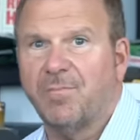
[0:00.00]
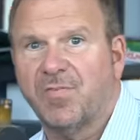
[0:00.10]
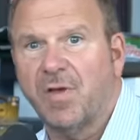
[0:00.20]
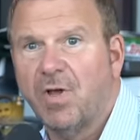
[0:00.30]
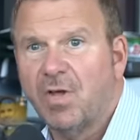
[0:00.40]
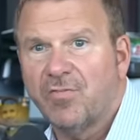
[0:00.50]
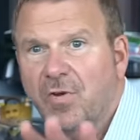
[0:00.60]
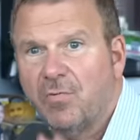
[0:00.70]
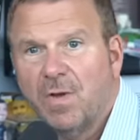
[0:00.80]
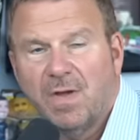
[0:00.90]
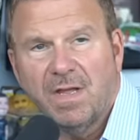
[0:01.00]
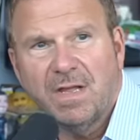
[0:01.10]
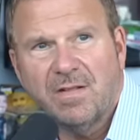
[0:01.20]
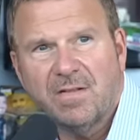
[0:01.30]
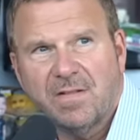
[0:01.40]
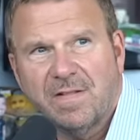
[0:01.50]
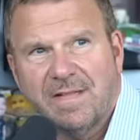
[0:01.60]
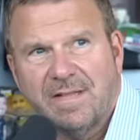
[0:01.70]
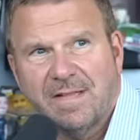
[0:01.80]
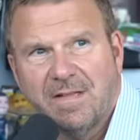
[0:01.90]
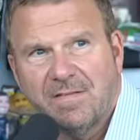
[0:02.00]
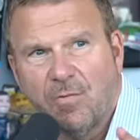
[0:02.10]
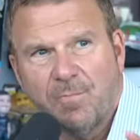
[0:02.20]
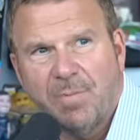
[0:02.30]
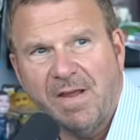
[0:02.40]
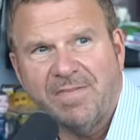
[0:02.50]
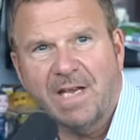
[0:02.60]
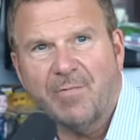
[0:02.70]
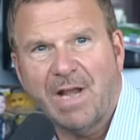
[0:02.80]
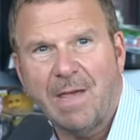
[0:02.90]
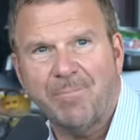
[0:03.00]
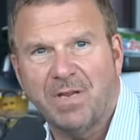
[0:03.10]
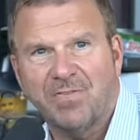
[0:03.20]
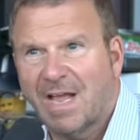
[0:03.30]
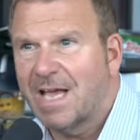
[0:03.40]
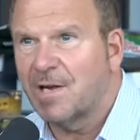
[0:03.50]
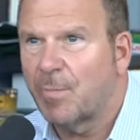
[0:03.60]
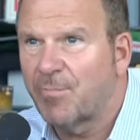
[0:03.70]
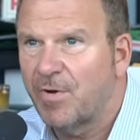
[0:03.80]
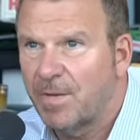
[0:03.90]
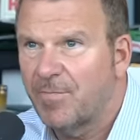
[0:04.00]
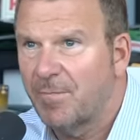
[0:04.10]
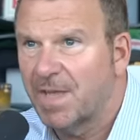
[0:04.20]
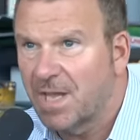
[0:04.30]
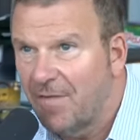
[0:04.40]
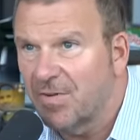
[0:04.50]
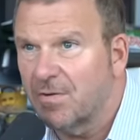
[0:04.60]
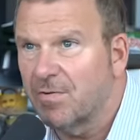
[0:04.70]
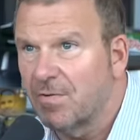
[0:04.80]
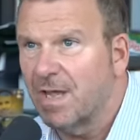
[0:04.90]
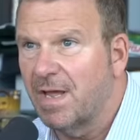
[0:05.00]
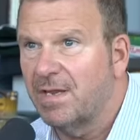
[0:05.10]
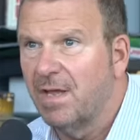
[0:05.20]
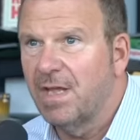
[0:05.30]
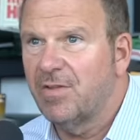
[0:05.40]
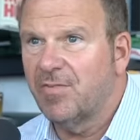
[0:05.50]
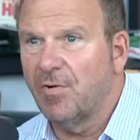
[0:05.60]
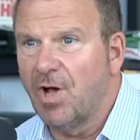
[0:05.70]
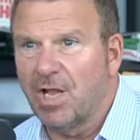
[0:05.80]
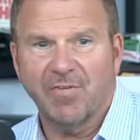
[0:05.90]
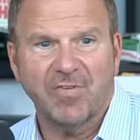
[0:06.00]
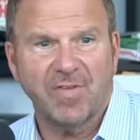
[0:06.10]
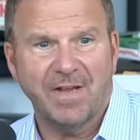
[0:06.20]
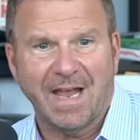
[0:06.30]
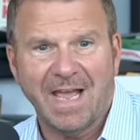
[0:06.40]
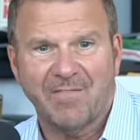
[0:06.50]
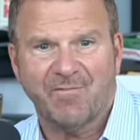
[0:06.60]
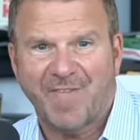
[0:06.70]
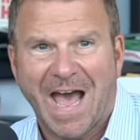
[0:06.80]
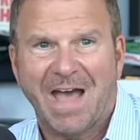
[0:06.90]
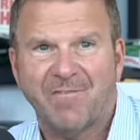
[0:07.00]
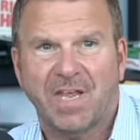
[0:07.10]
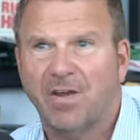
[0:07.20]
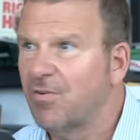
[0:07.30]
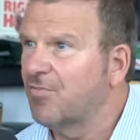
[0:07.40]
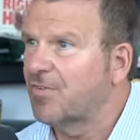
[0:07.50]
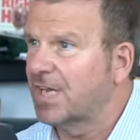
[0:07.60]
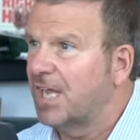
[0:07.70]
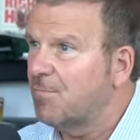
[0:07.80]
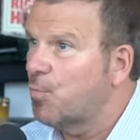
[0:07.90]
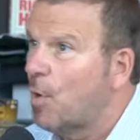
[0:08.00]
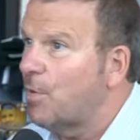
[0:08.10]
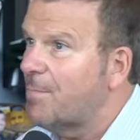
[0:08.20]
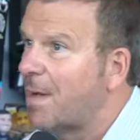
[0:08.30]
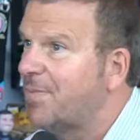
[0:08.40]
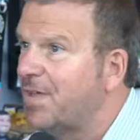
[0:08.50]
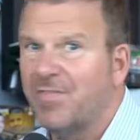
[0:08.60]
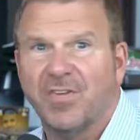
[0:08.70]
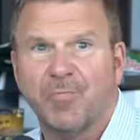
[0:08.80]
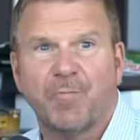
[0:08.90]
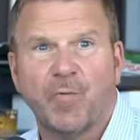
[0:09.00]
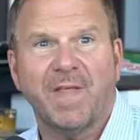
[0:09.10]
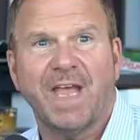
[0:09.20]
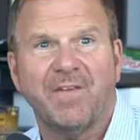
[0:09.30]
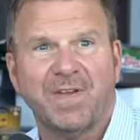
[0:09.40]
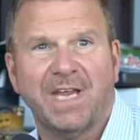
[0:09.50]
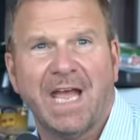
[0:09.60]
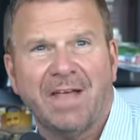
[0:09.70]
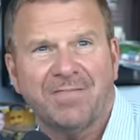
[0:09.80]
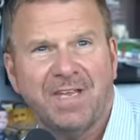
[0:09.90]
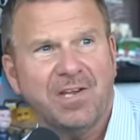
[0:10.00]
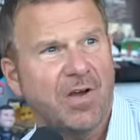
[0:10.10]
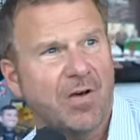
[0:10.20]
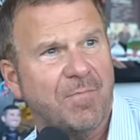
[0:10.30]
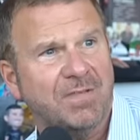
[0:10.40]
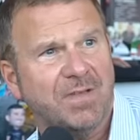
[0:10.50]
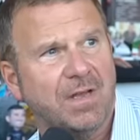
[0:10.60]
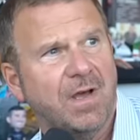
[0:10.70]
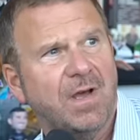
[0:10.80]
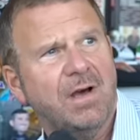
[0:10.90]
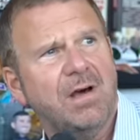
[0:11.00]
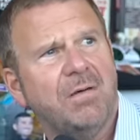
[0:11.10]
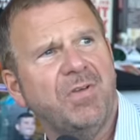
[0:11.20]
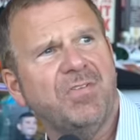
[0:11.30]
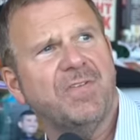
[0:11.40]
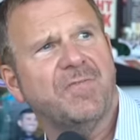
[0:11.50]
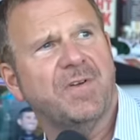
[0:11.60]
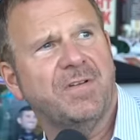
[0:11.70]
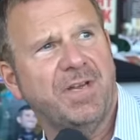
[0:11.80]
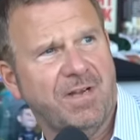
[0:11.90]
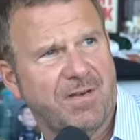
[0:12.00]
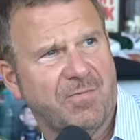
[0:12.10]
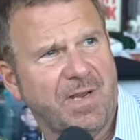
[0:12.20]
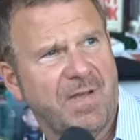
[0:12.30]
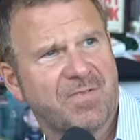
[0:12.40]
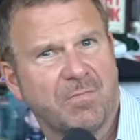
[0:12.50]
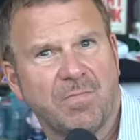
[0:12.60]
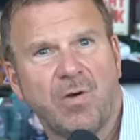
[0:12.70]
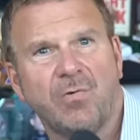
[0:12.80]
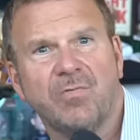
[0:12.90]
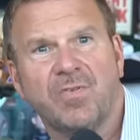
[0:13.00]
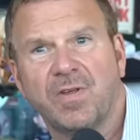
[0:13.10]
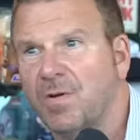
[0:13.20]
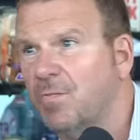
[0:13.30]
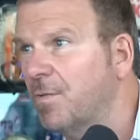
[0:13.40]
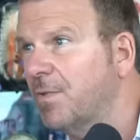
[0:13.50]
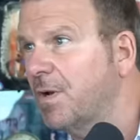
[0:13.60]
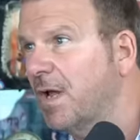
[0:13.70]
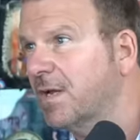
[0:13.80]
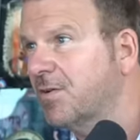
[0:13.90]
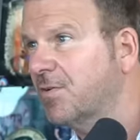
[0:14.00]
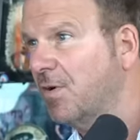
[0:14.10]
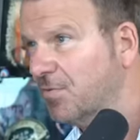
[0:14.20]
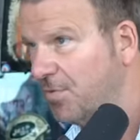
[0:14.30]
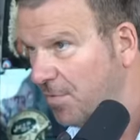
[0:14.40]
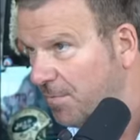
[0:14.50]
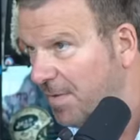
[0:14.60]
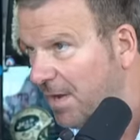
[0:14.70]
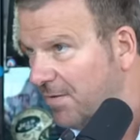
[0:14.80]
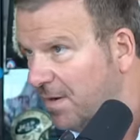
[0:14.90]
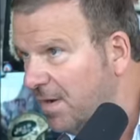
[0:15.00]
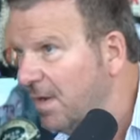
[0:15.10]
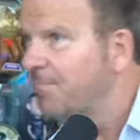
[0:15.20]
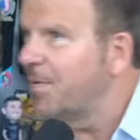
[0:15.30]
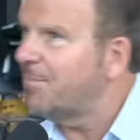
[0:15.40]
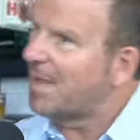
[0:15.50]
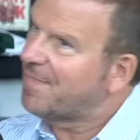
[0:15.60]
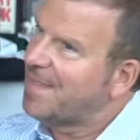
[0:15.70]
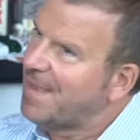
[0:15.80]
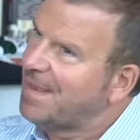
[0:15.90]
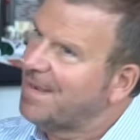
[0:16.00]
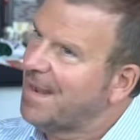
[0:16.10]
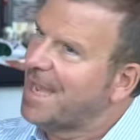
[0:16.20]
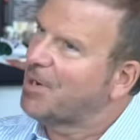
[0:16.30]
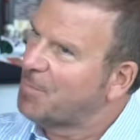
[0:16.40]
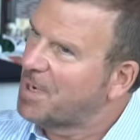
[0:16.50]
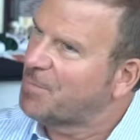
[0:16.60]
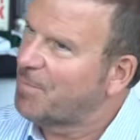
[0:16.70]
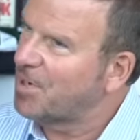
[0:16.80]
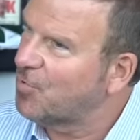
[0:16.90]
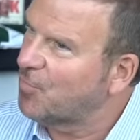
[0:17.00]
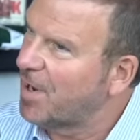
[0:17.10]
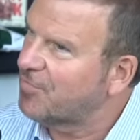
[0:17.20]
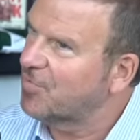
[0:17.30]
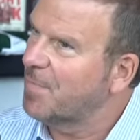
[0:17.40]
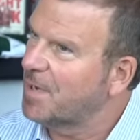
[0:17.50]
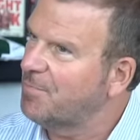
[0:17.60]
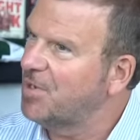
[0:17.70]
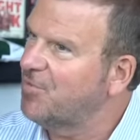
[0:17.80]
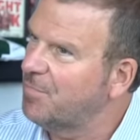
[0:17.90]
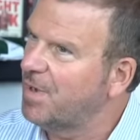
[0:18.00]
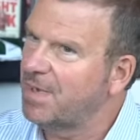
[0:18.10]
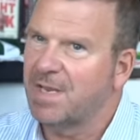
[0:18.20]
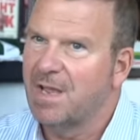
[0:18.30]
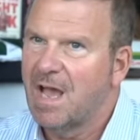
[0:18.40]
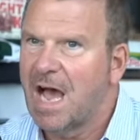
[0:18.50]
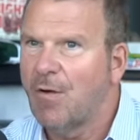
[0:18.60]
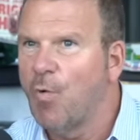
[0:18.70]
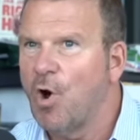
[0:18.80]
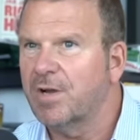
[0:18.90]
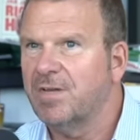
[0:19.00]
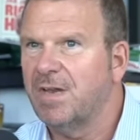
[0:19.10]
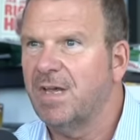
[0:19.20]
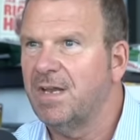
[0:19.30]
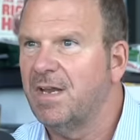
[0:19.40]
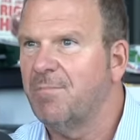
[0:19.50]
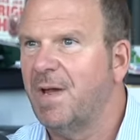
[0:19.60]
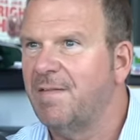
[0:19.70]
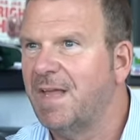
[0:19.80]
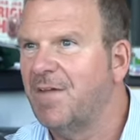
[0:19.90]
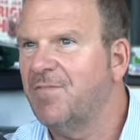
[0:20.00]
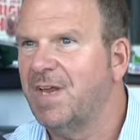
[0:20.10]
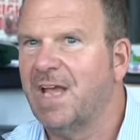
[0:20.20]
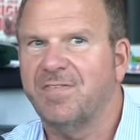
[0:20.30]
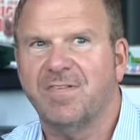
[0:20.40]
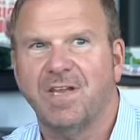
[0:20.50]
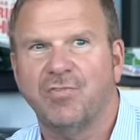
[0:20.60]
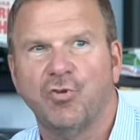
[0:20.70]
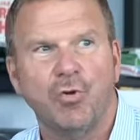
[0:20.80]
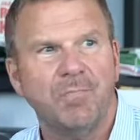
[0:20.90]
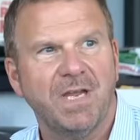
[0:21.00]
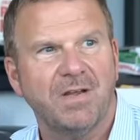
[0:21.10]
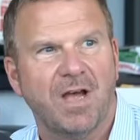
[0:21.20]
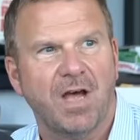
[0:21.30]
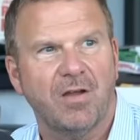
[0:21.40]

Please. So so so basically what happened is I got a reprieve from the governor, okay? And so all of a sudden I had five years to keep growing my business before the FDIC called me and said, uh, Mr. Fertitta, we have some loans here we would like to talk to you about. But by then, I had opened up a bunch of restaurants, made a bunch of money. I walked in and paid the FDIC $2 million.